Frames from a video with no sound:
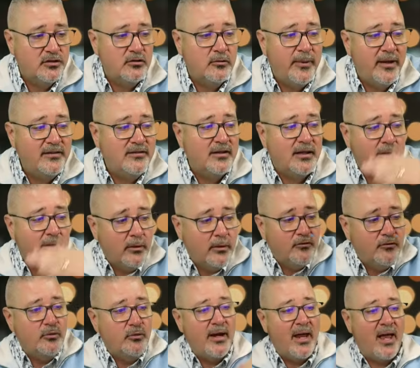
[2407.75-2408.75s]
You're basically
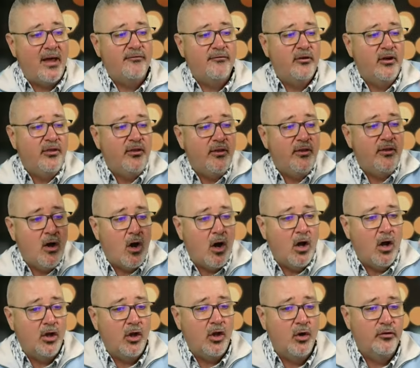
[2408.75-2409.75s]
reviewing everything
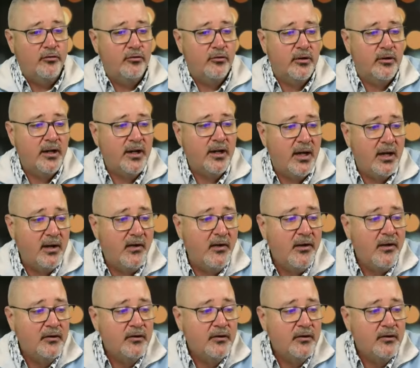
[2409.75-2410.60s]
all over again